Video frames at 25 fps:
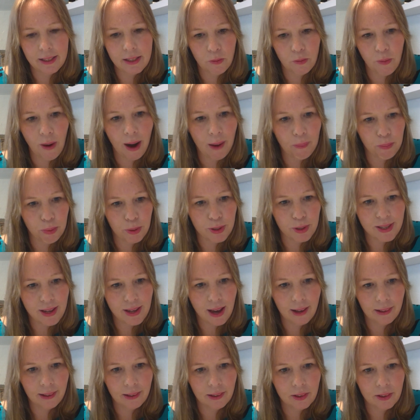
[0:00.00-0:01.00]

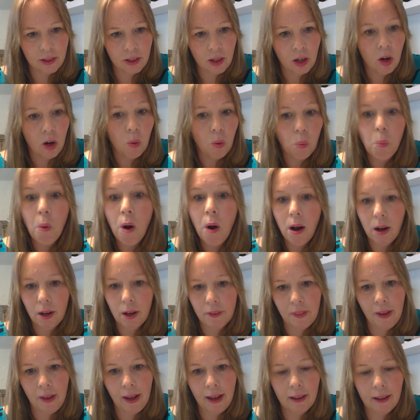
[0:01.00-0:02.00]
represent work
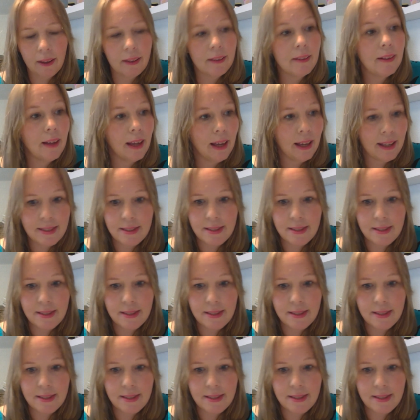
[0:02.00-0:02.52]
that is